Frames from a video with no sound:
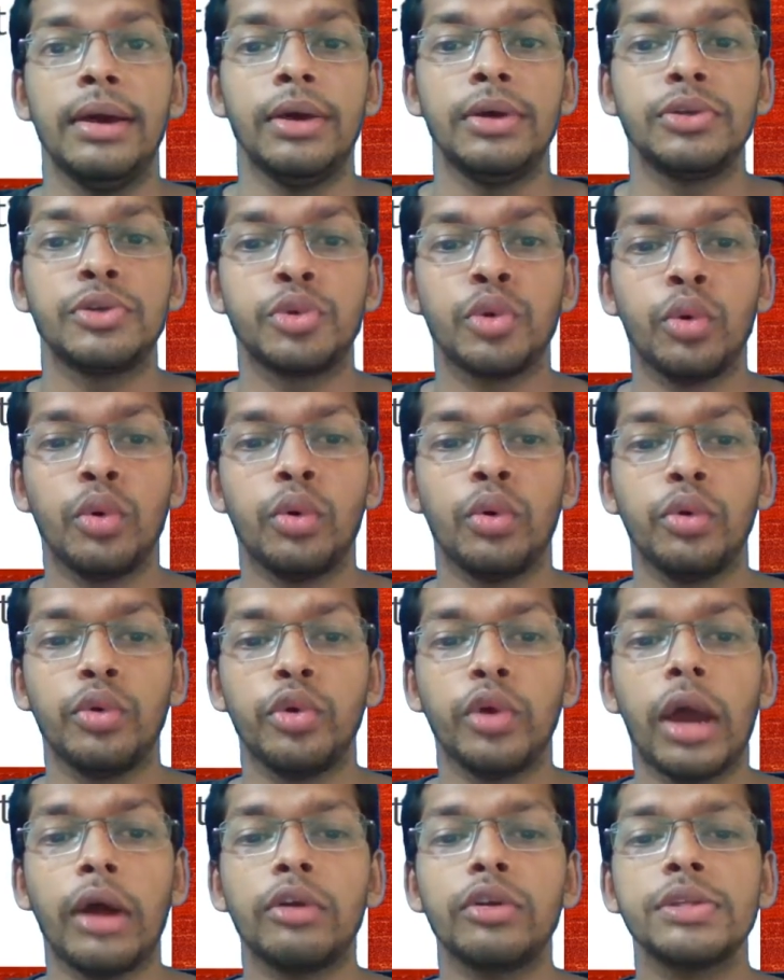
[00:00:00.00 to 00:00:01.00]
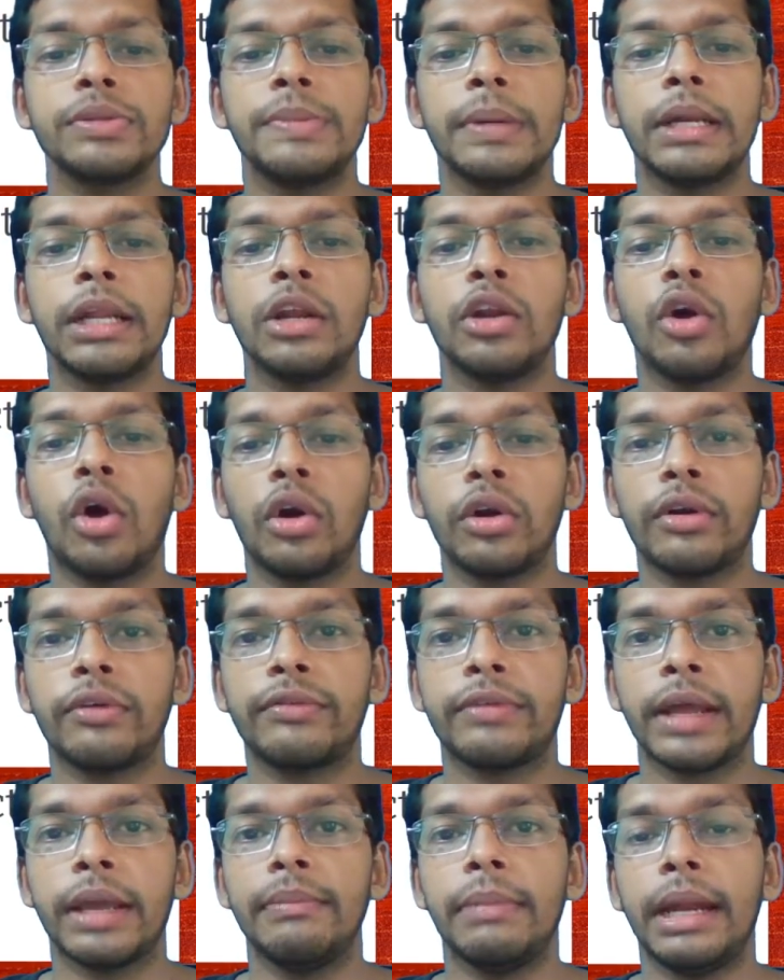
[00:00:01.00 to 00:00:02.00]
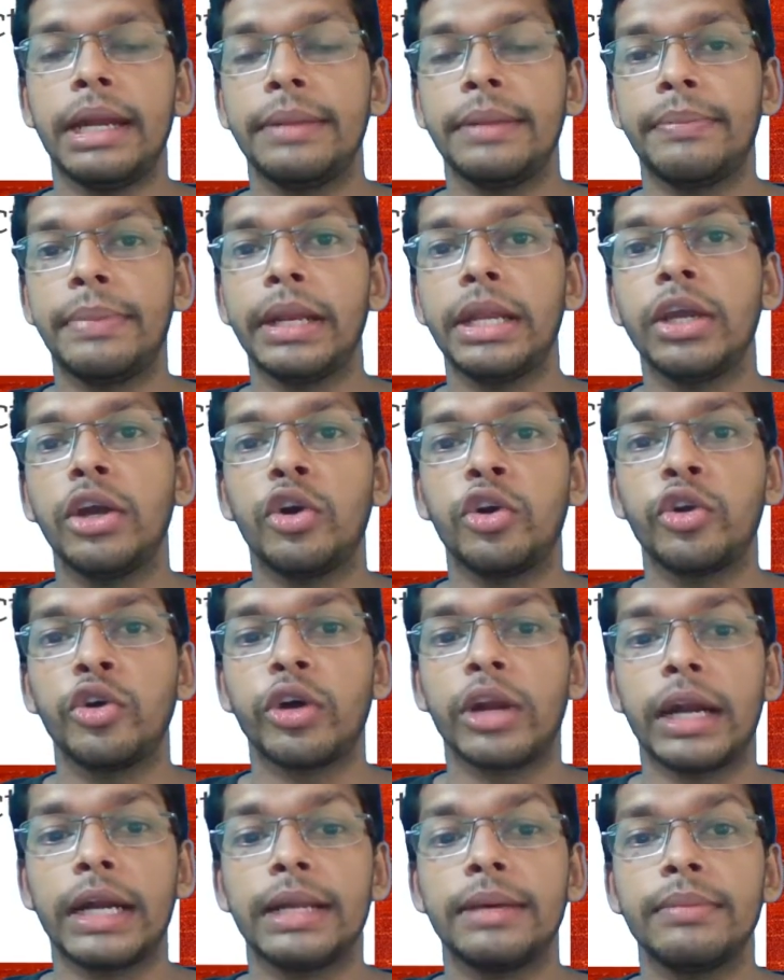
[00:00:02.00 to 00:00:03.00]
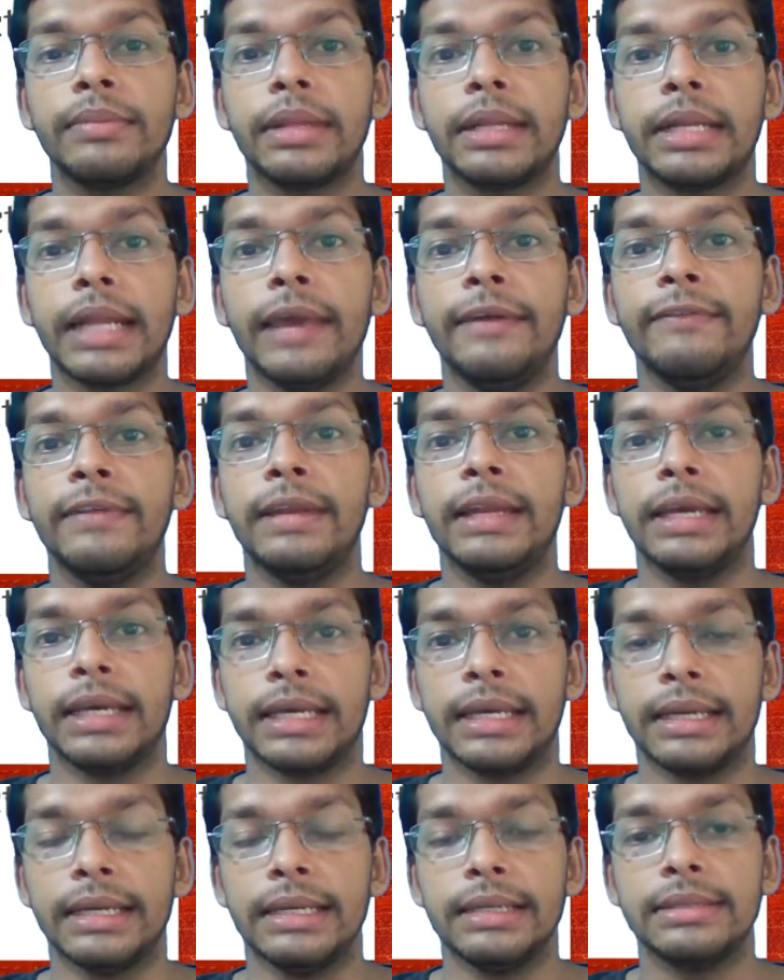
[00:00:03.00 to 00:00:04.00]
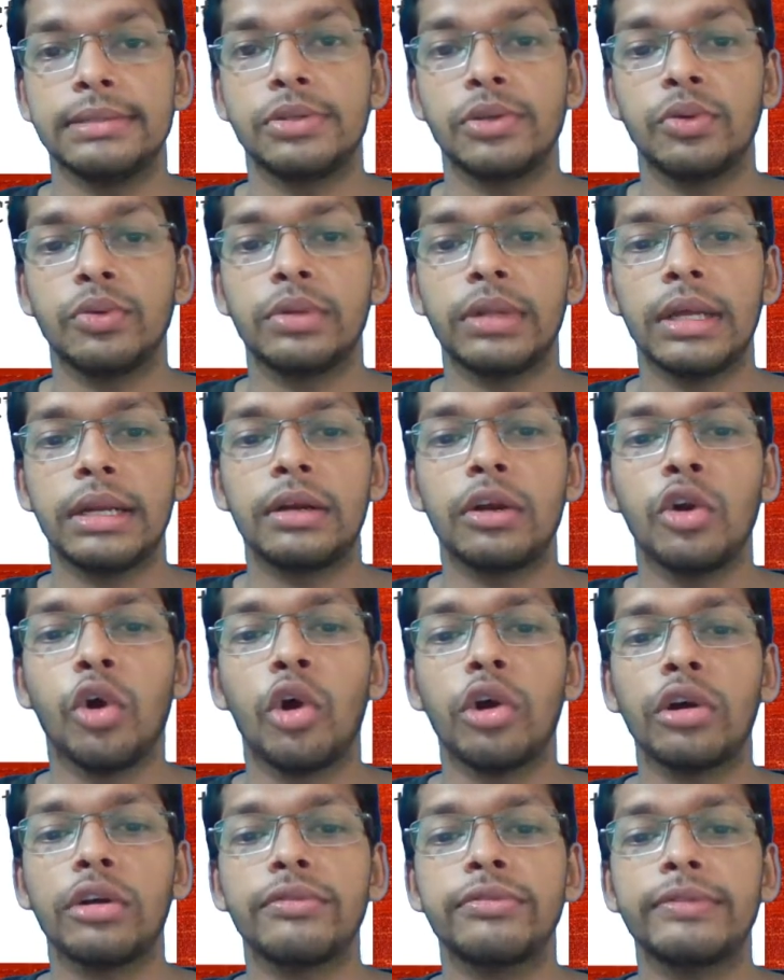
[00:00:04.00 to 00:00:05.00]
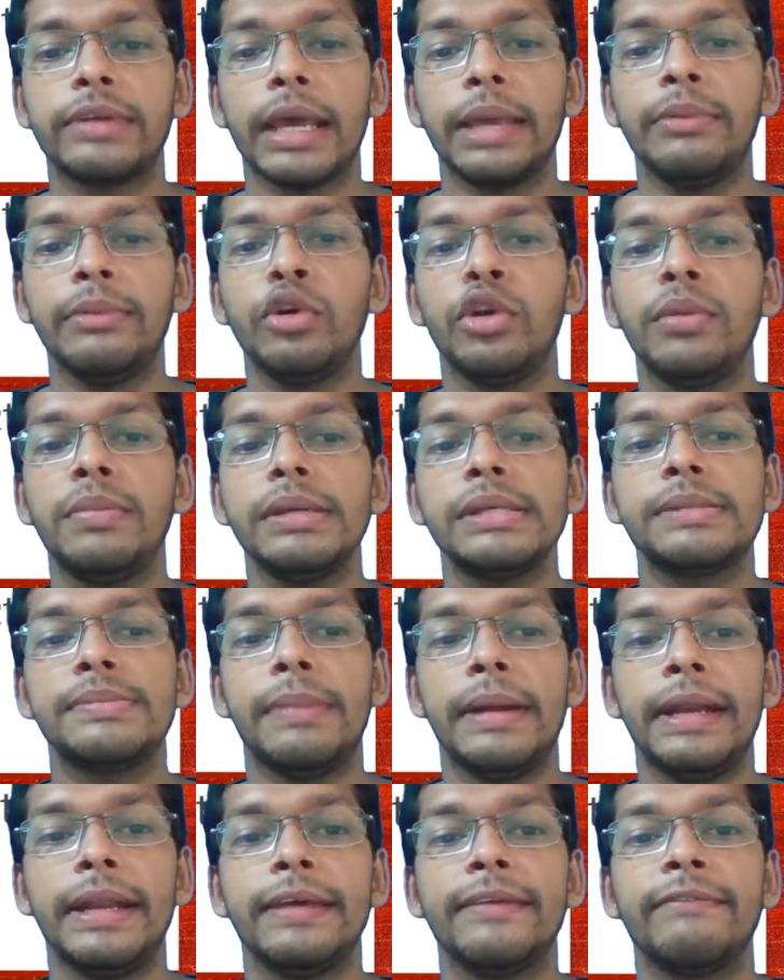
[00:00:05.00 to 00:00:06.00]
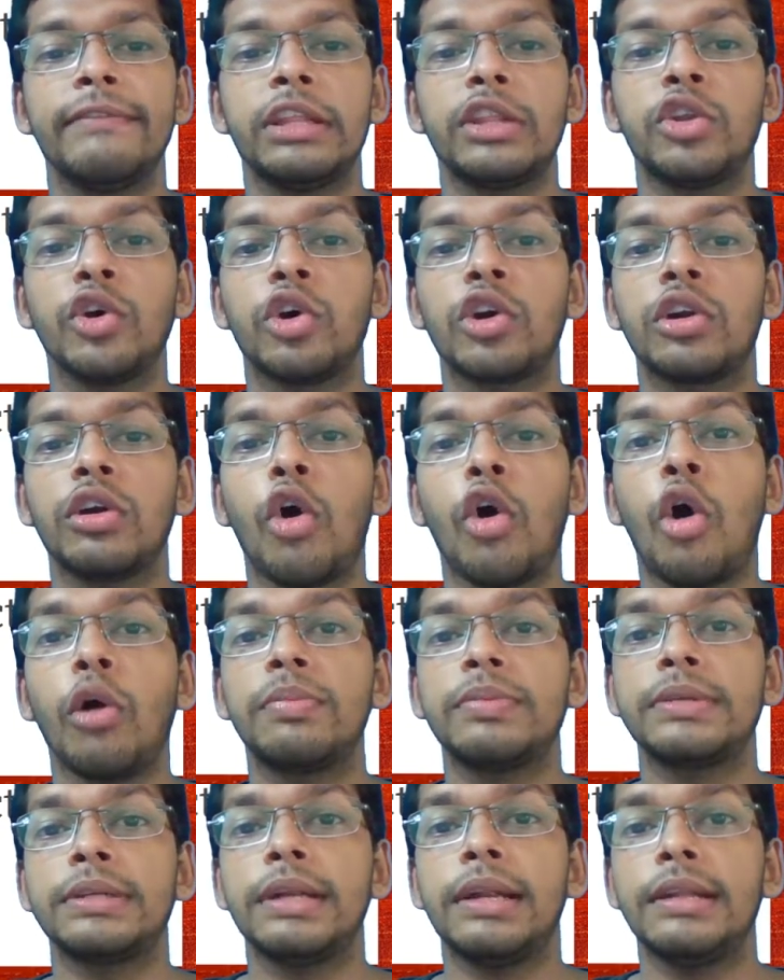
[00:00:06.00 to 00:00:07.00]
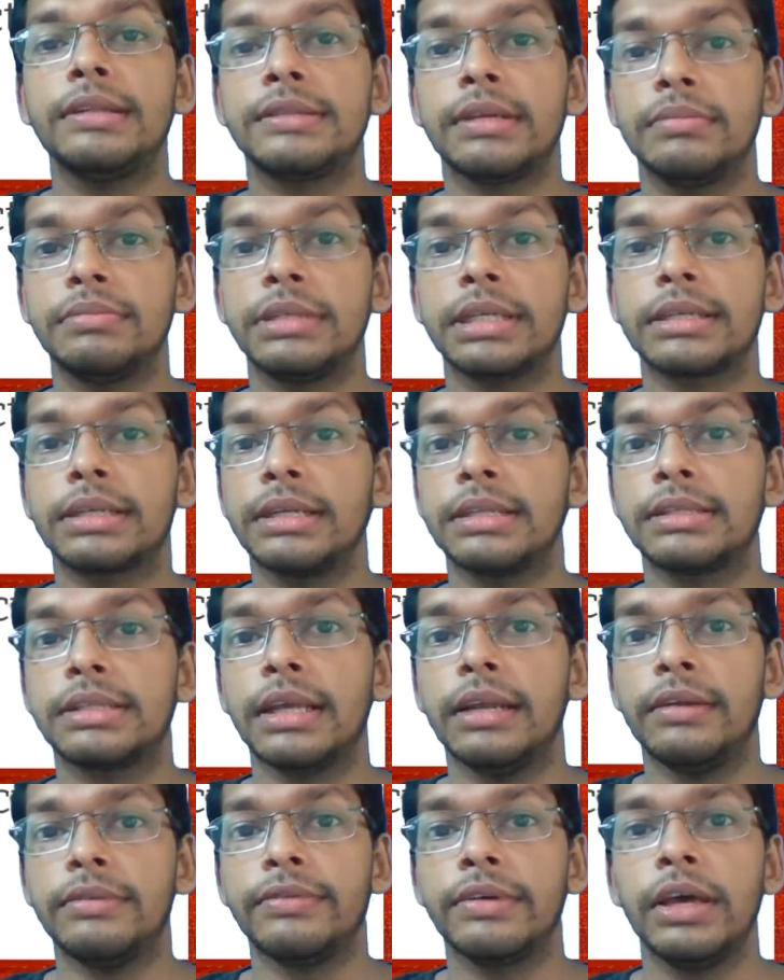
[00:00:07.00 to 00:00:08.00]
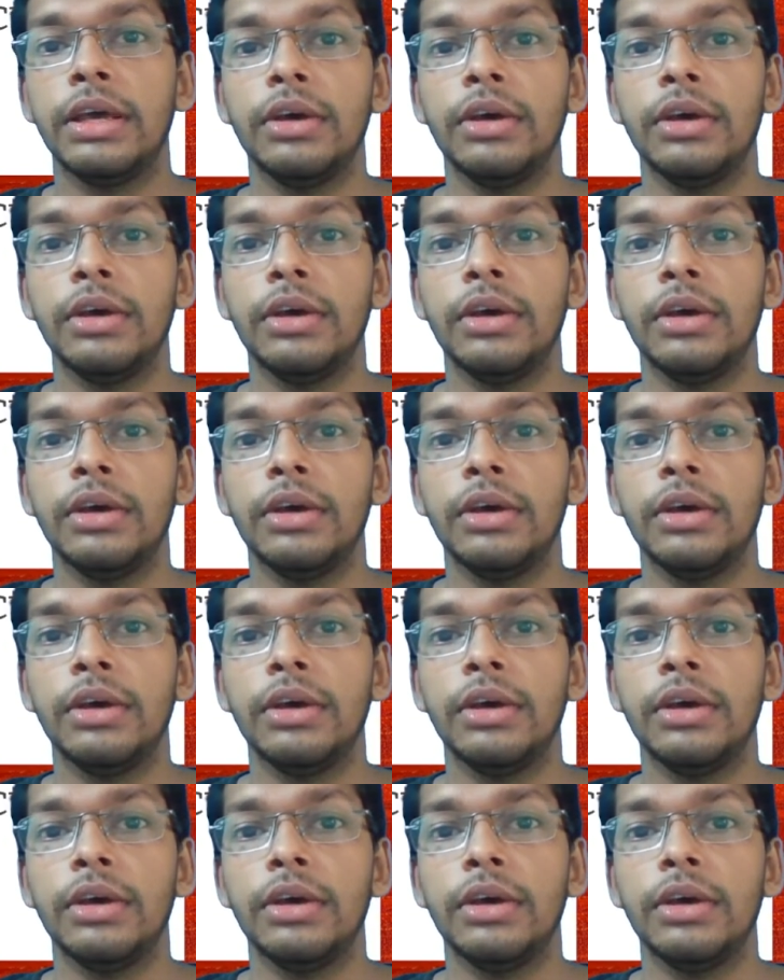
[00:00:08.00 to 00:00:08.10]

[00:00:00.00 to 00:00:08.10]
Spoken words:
So you have to spend a lot of time, and depending on your attempt, the time will increase. So that lot of time you'll be spending with your optional subject itself.